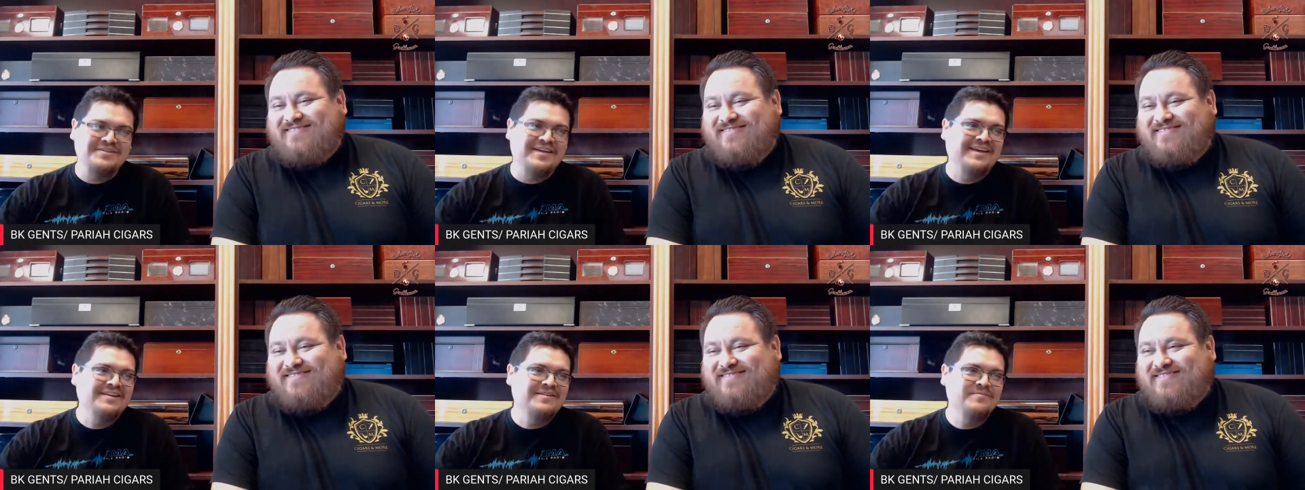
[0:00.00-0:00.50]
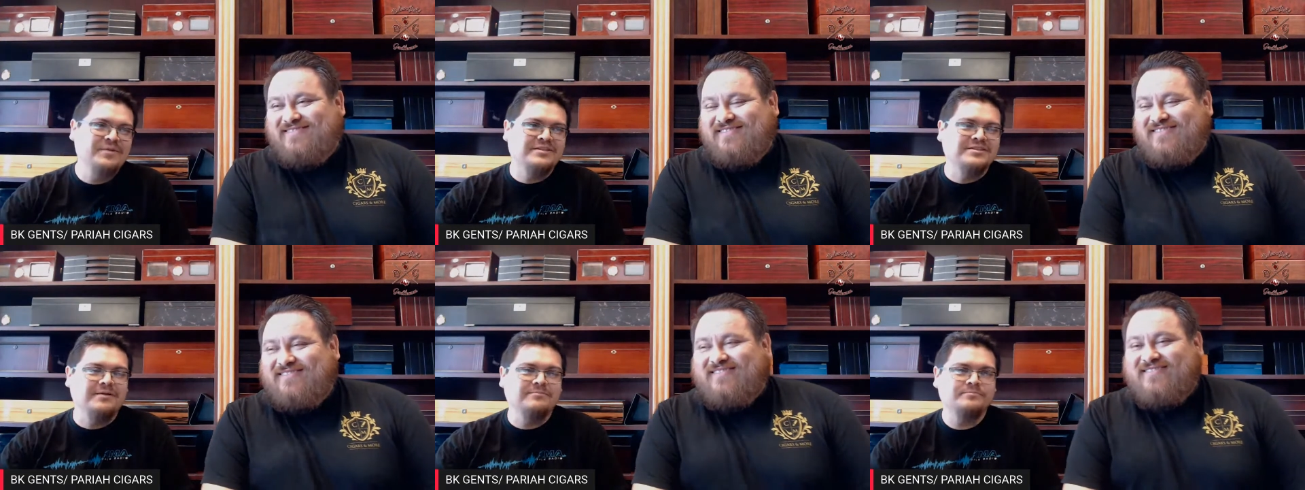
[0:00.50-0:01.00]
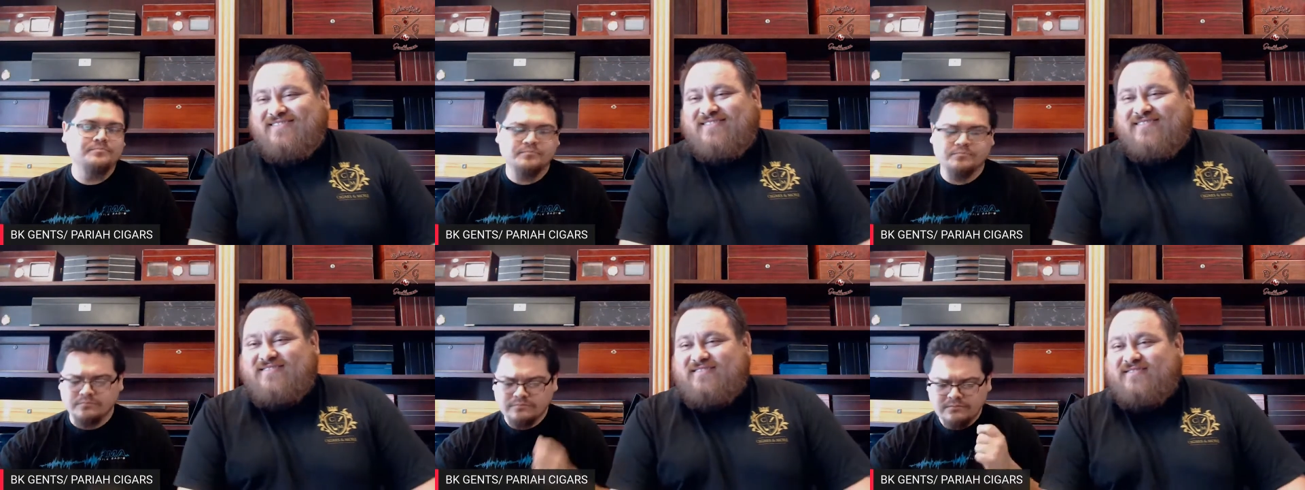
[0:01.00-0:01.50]
Speaker 1: do that. But um,
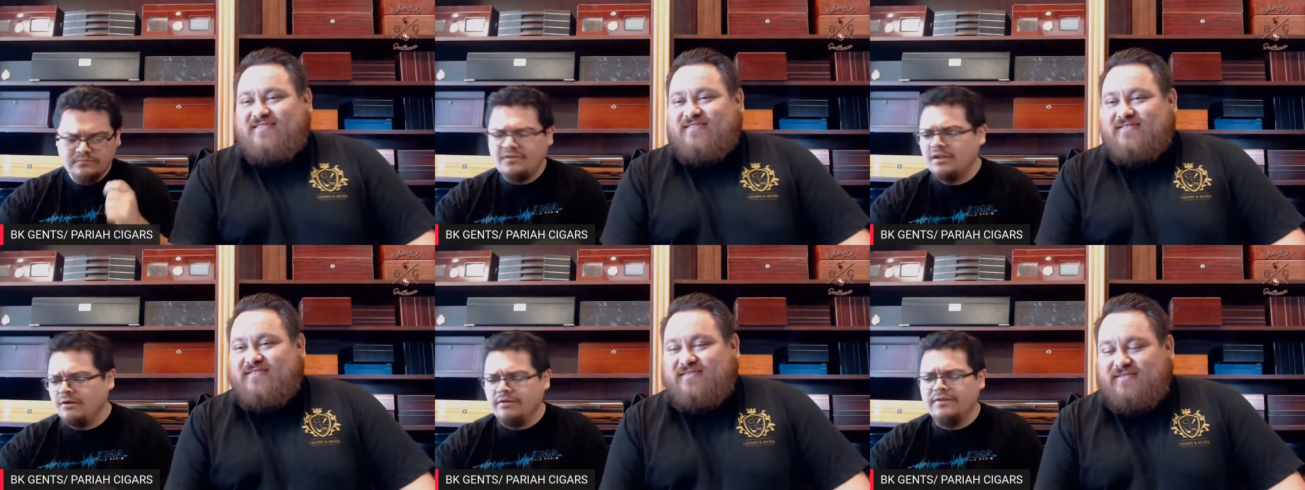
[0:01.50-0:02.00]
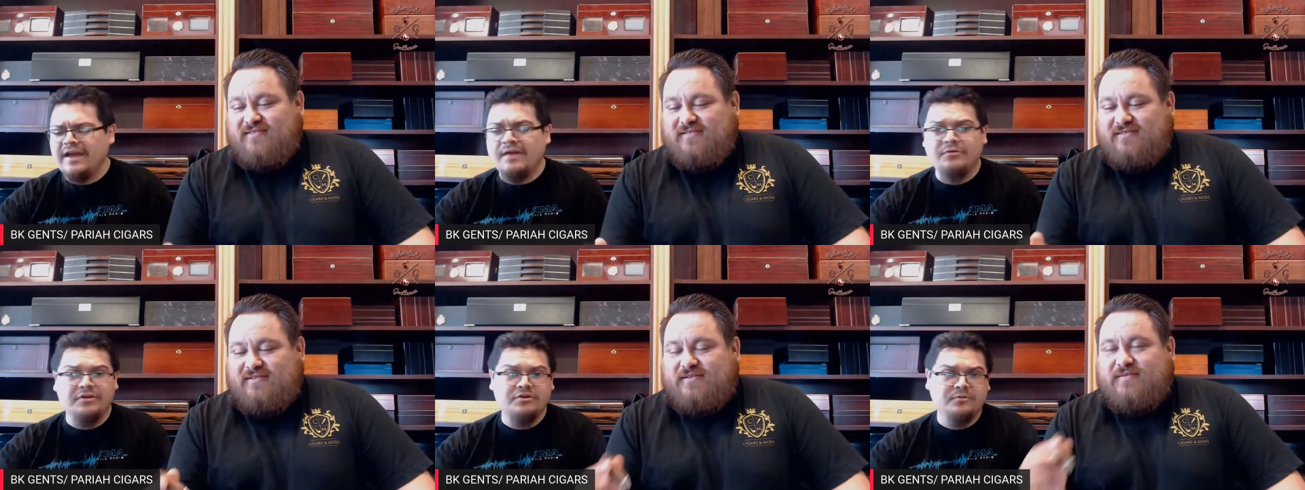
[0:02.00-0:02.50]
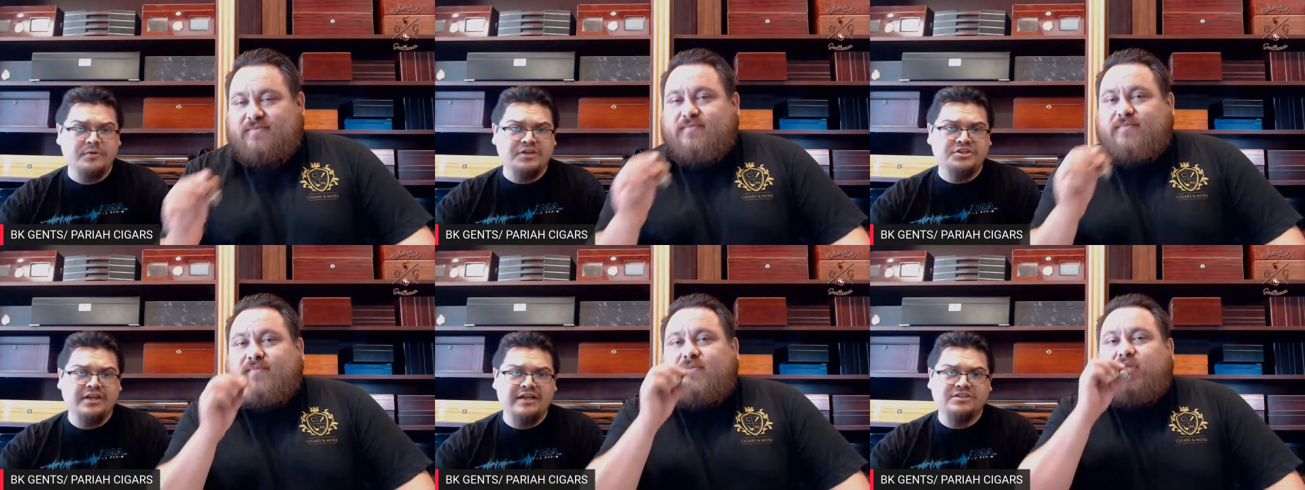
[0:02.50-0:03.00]
not only that, I really do
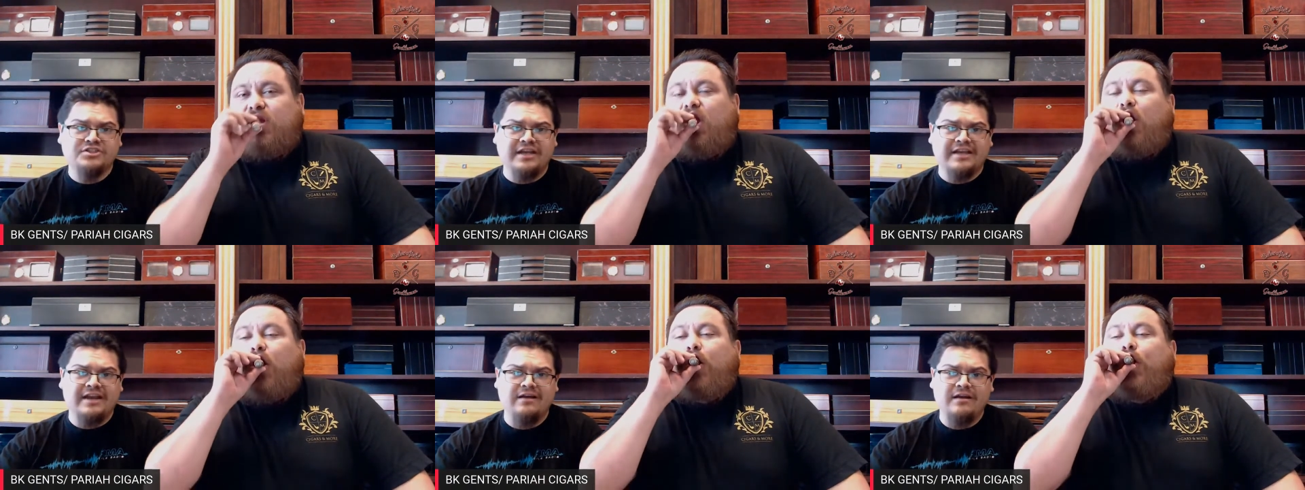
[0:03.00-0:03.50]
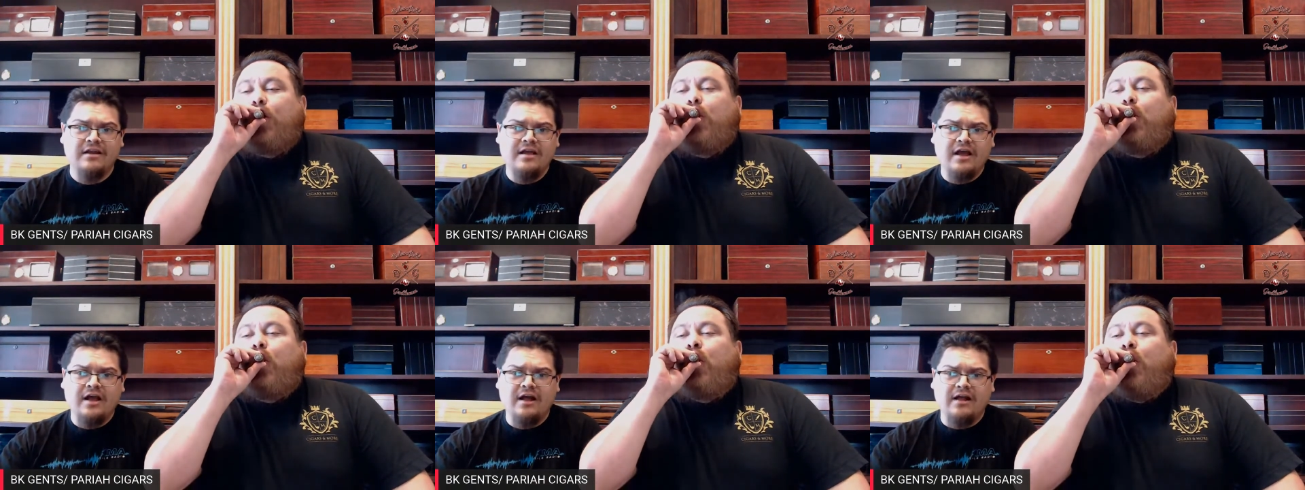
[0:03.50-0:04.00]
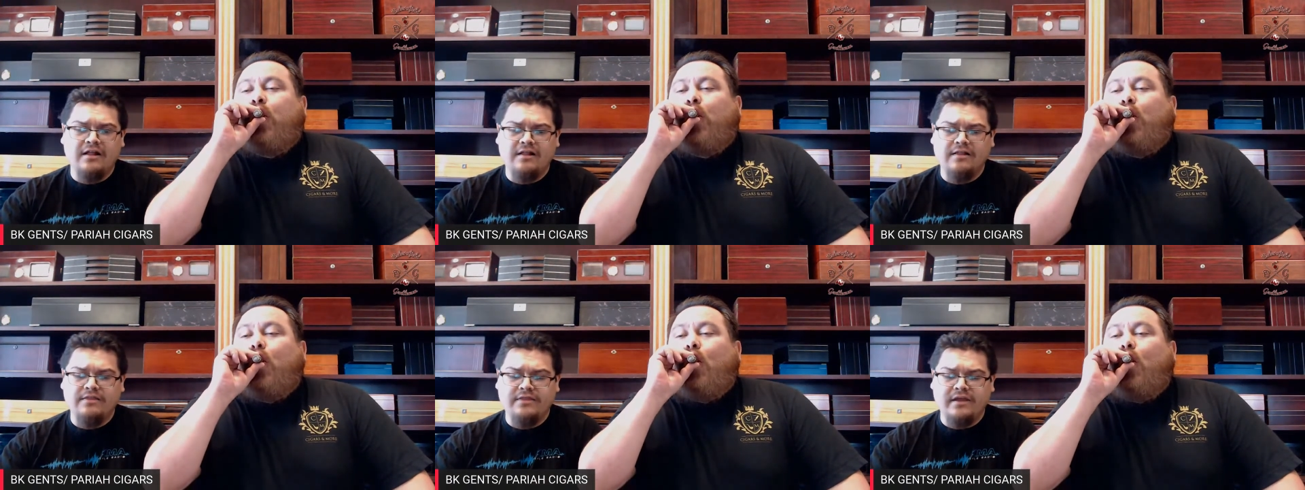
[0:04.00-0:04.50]
appreciate you guys checking out
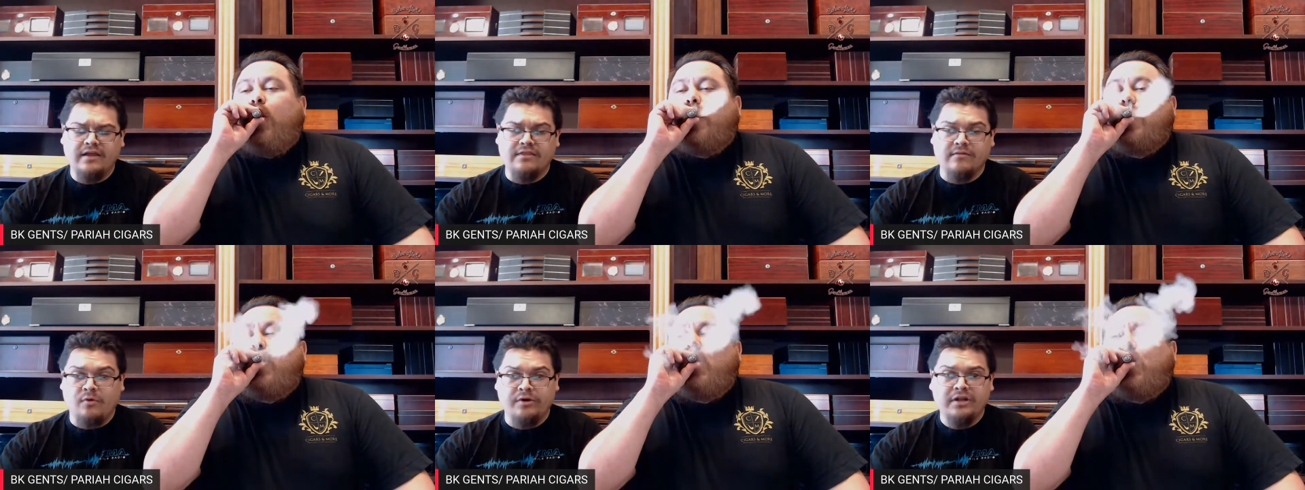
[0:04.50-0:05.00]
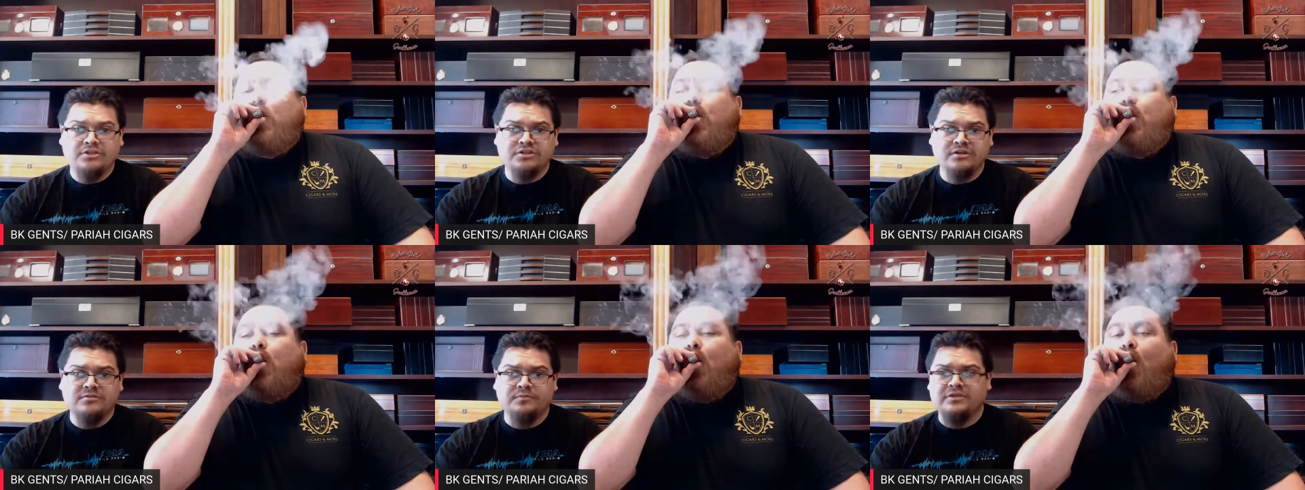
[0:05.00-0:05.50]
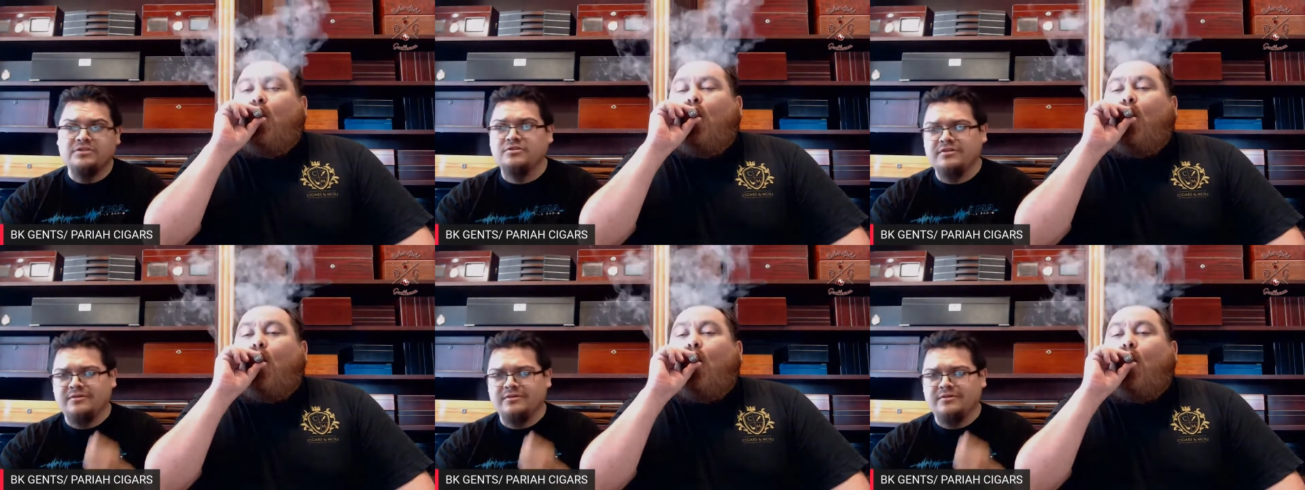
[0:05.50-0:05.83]
uh, the uh, the morning shows. Please tune